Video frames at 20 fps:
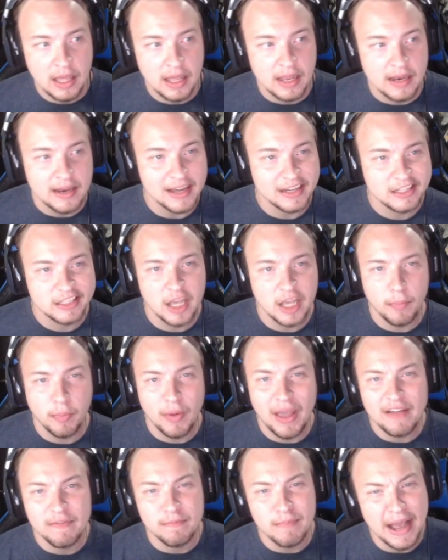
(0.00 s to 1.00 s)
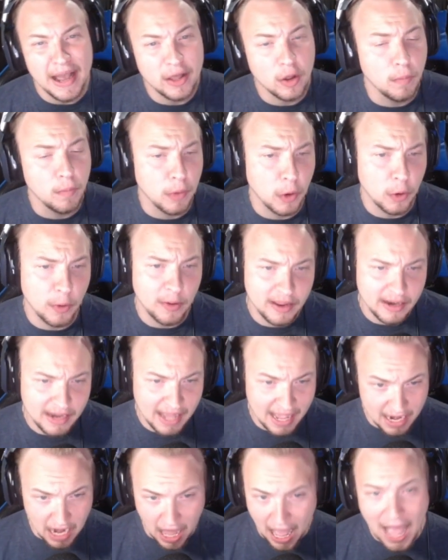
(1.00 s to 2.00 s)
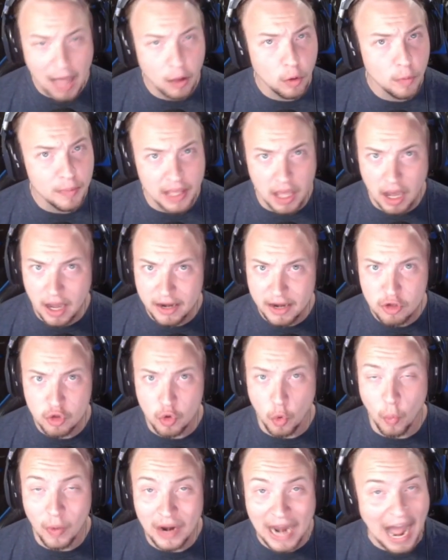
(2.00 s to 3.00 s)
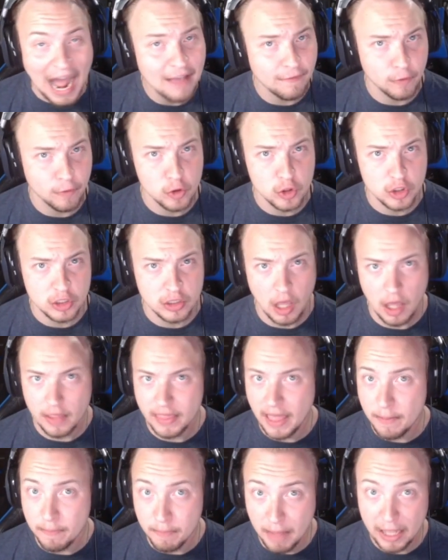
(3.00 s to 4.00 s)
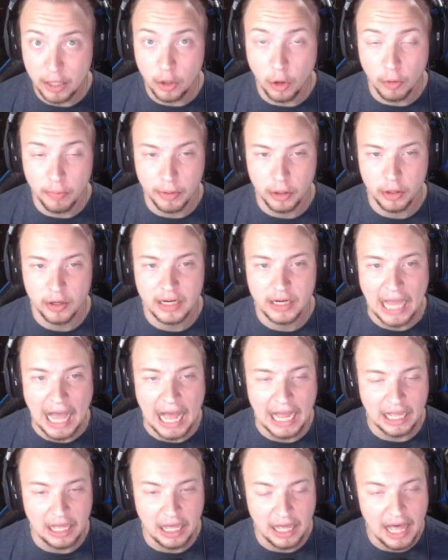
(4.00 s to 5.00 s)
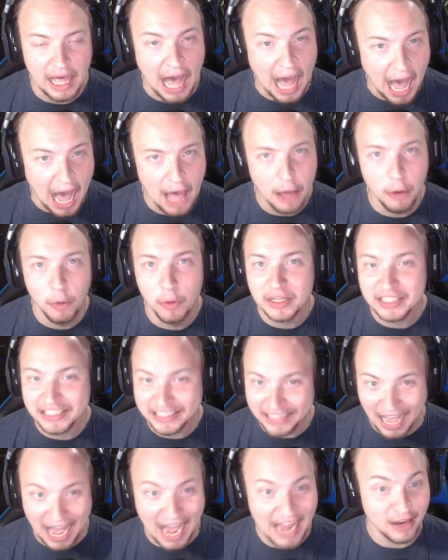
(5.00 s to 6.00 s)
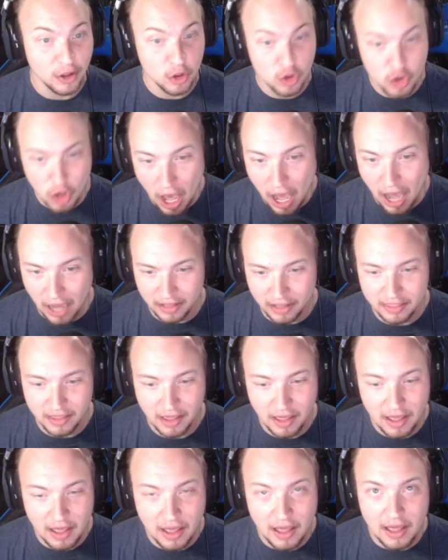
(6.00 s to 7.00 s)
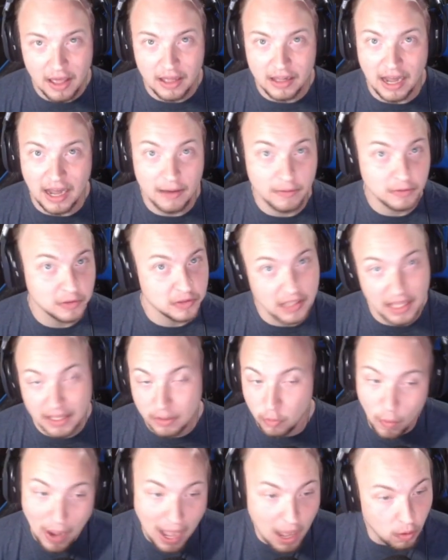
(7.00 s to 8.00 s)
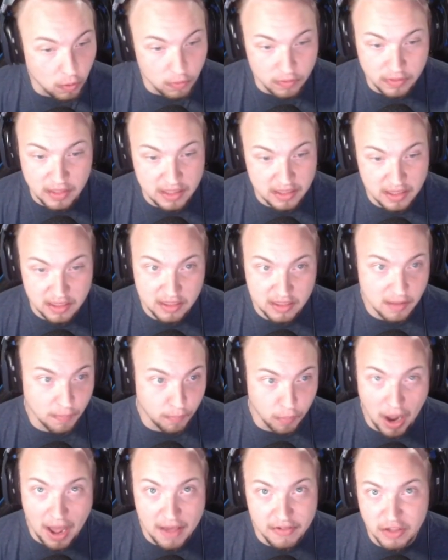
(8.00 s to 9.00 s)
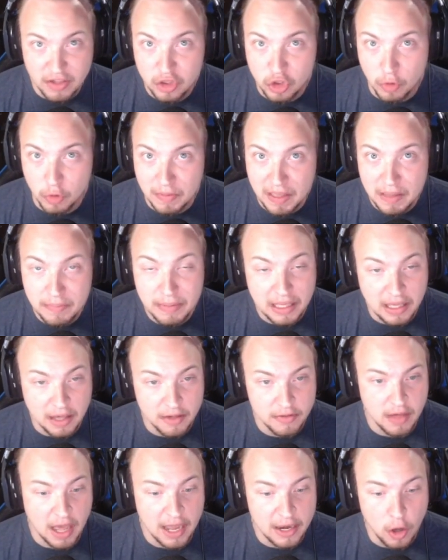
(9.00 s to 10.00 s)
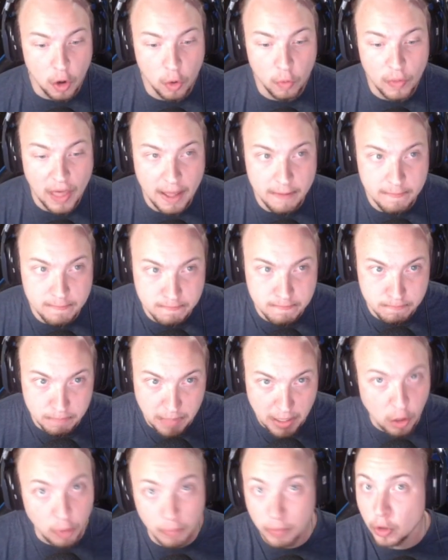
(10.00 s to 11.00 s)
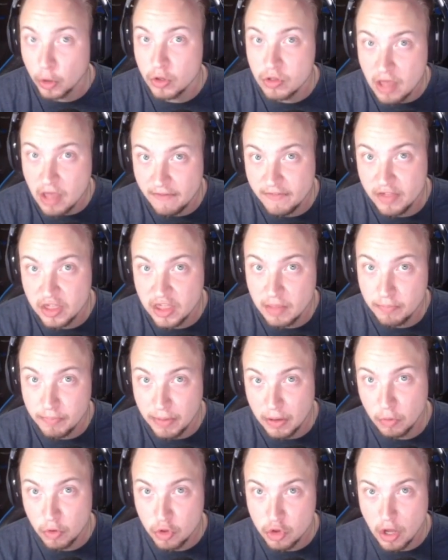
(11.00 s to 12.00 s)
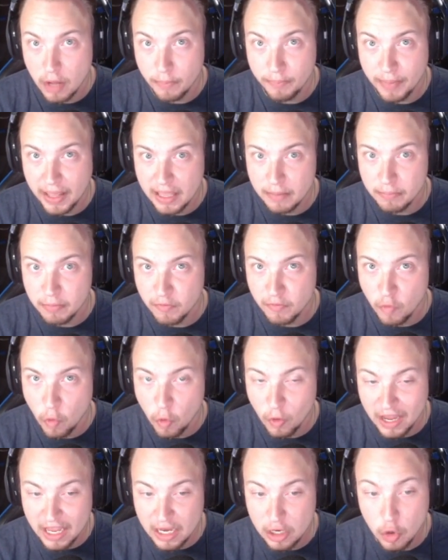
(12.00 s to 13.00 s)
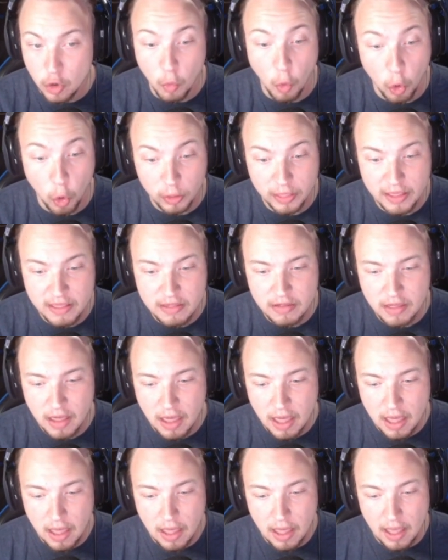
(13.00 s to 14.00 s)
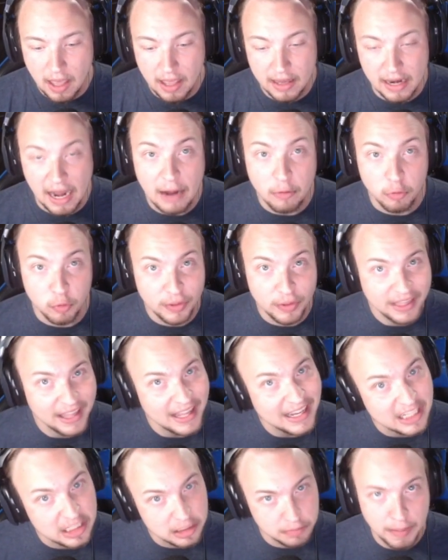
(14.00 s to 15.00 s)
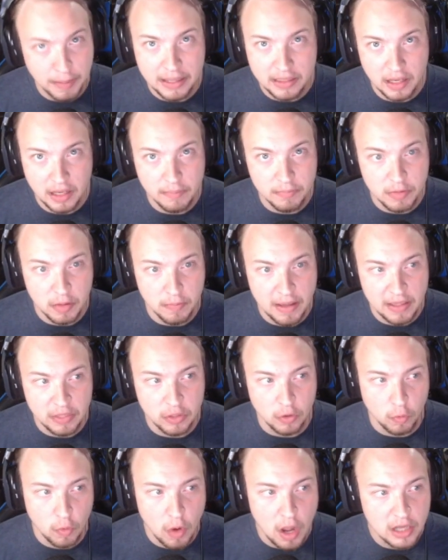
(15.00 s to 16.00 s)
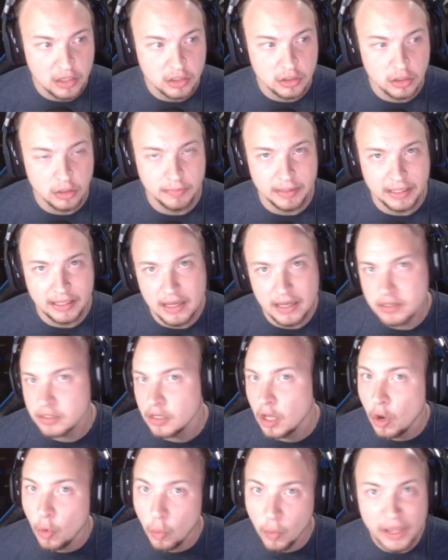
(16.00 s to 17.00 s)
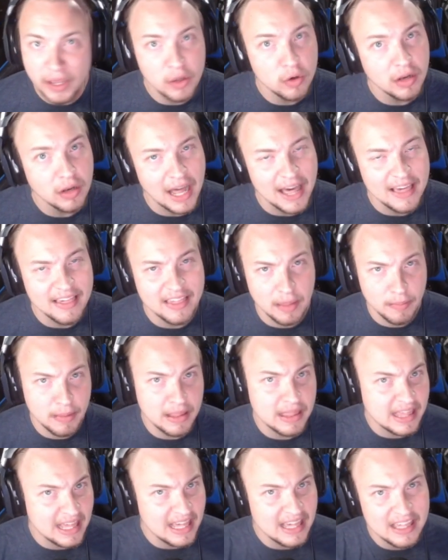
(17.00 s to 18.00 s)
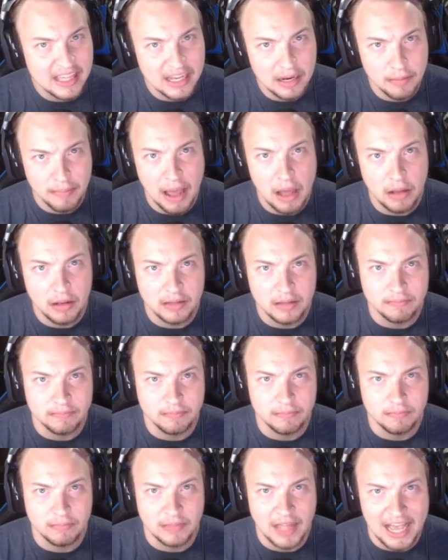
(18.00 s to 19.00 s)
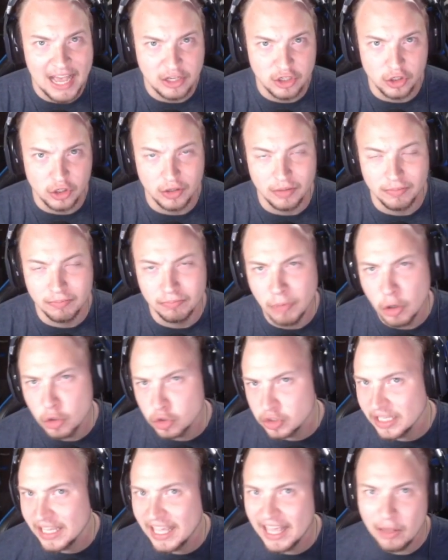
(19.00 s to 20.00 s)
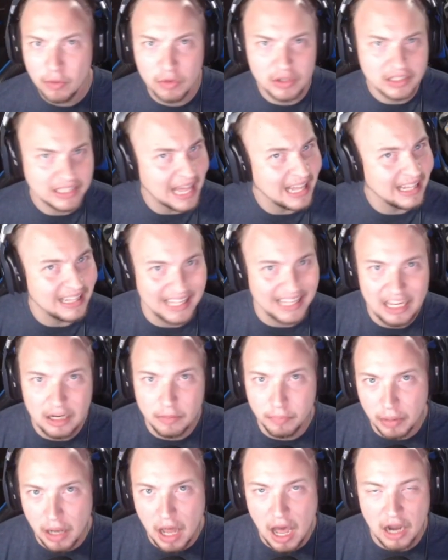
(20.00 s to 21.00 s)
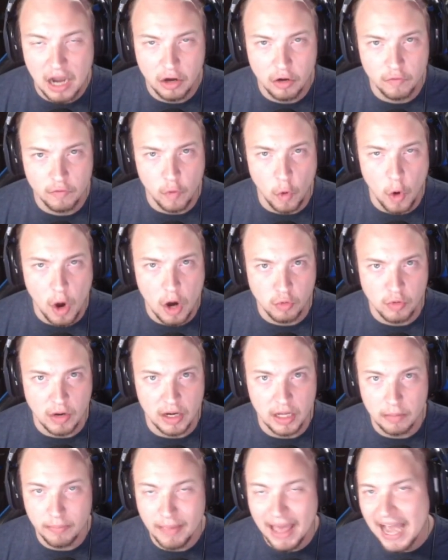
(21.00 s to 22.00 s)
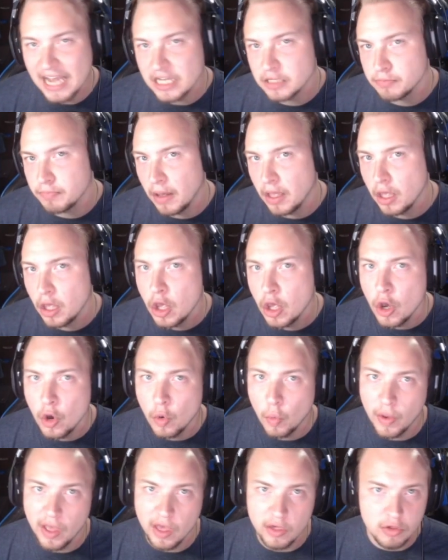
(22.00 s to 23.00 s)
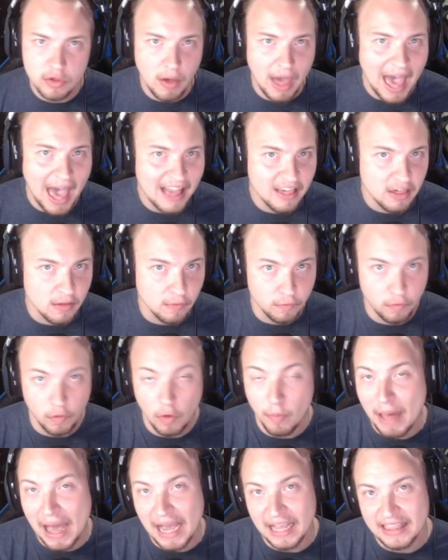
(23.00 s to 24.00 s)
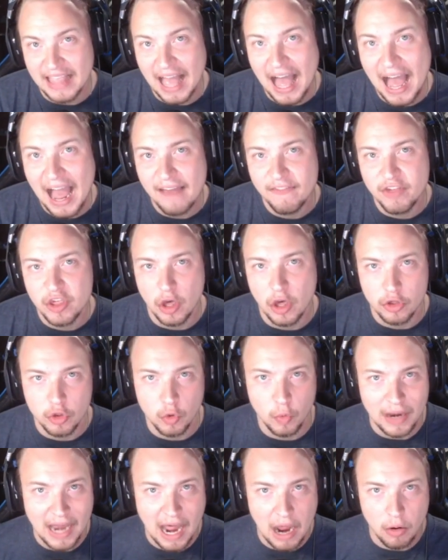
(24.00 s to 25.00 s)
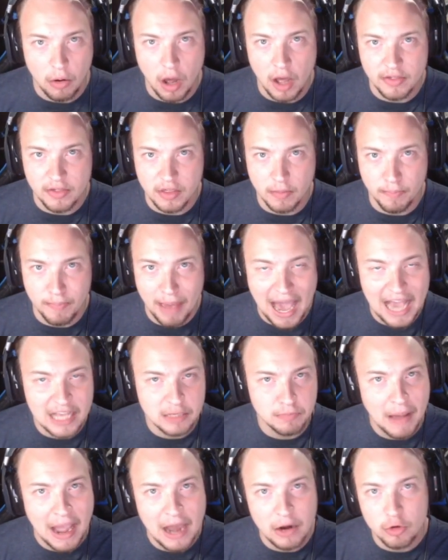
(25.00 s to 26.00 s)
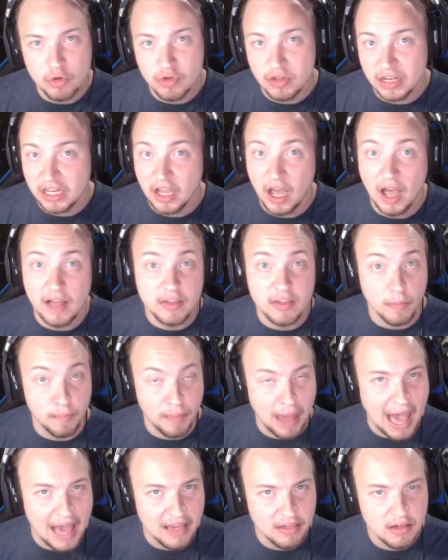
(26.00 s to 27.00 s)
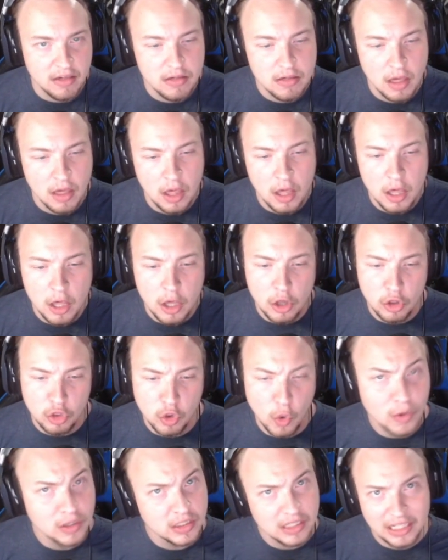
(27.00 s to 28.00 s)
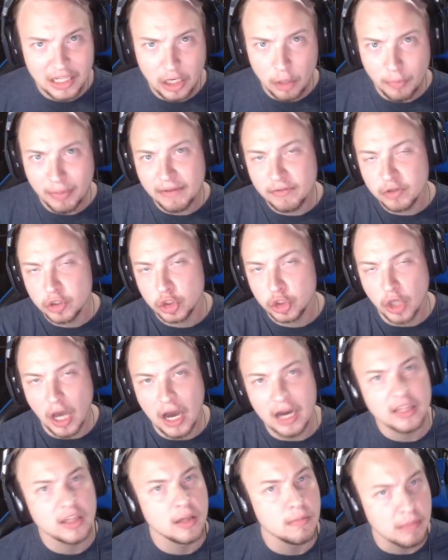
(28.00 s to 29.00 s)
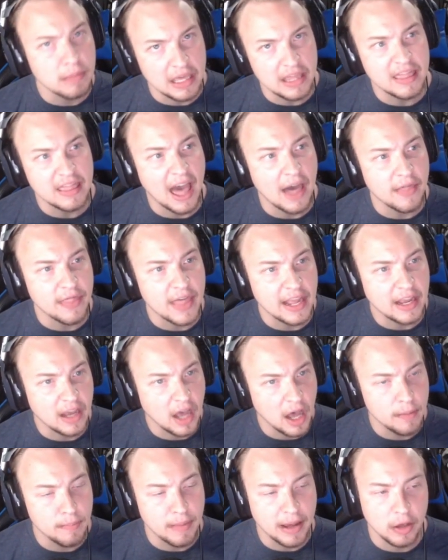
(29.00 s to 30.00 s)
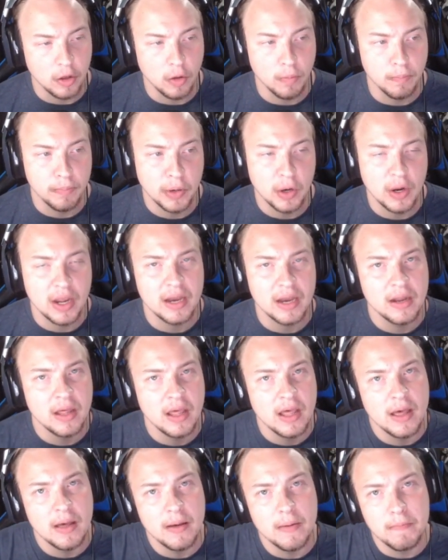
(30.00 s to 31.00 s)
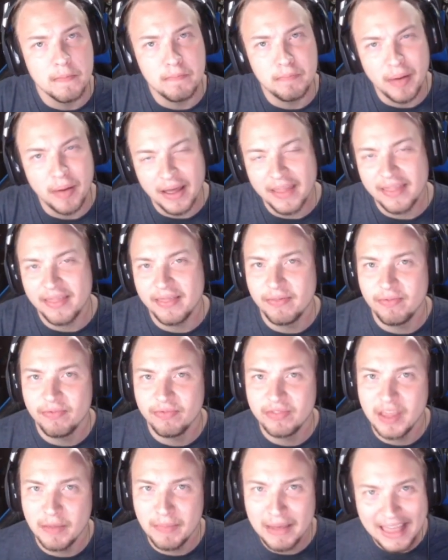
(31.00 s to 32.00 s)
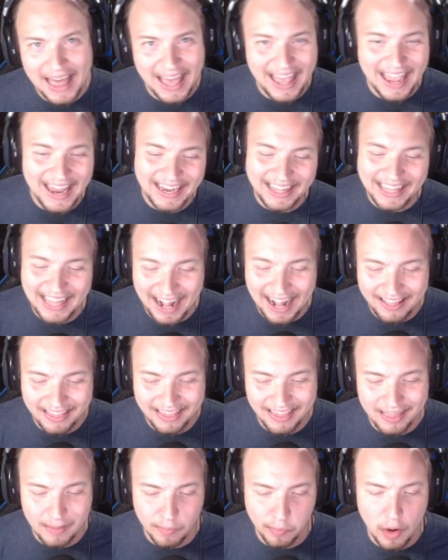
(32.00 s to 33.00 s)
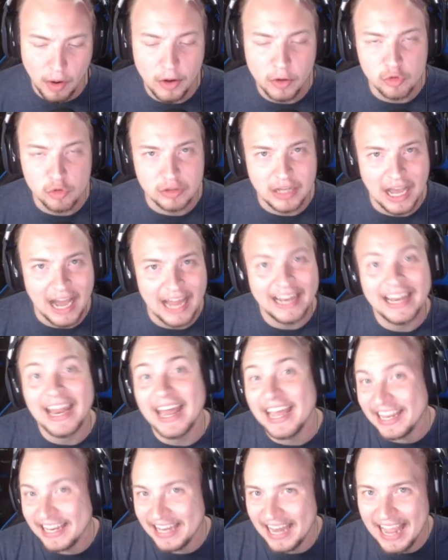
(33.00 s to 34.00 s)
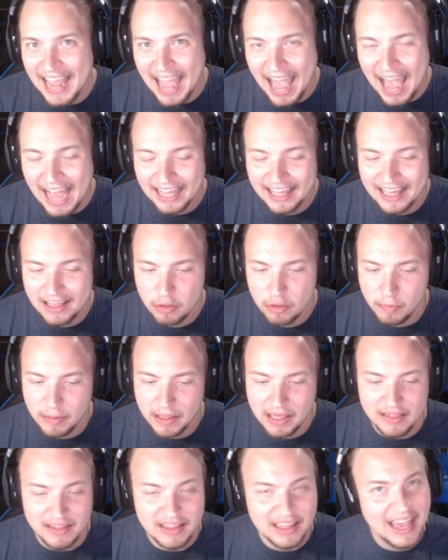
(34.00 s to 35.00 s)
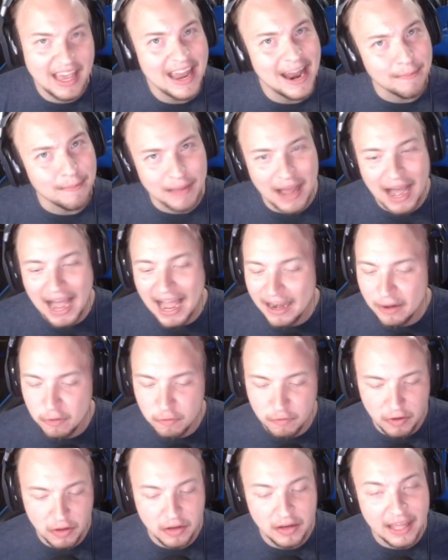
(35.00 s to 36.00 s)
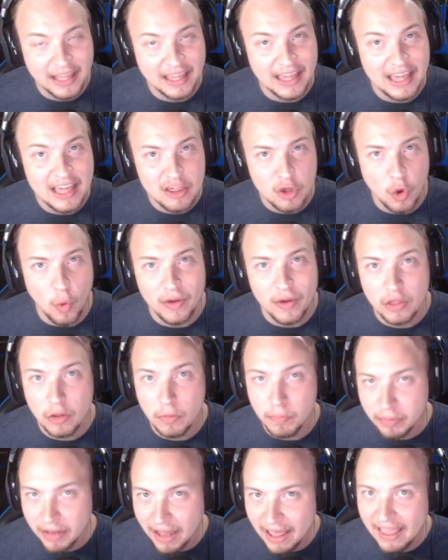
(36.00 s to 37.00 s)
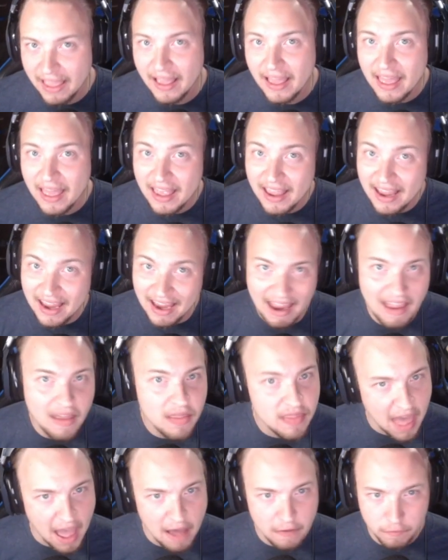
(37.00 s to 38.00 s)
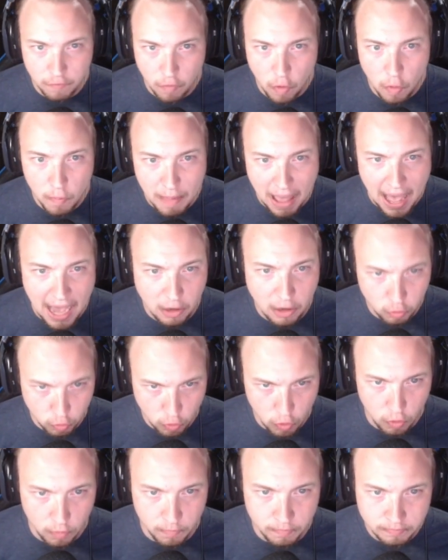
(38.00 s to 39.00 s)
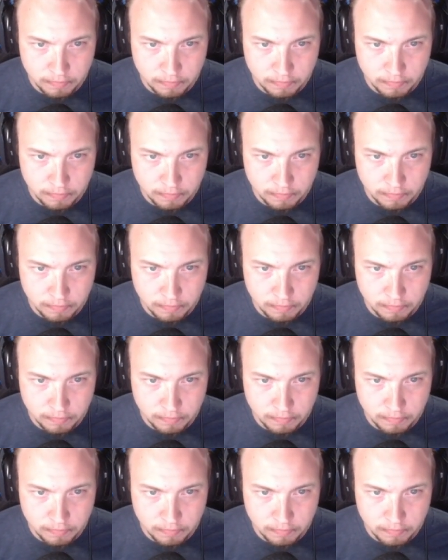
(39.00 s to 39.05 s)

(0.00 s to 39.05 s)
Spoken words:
Next up, we have Michael Burton, and I'll be honest, when I first saw that Michael Burton got cut, I was kind of shocked. I was like, wow, this is surprising to me because I know that Michael Burton's obviously been with Sean Payton before in New Orleans, and I really expected him to make the roster because we utilized him a decent amount last year. Mostly he was that lead blocker for our running backs, but we also had some fullback dives. He also went out on some pass patterns and he caught some passes. So it was a little bit of a shock to me that they cut Michael Burton, but to me that indicates that the Broncos kind of like Nate Adkins, because again, I'm kind of feeling like he's going to play in that fullback role.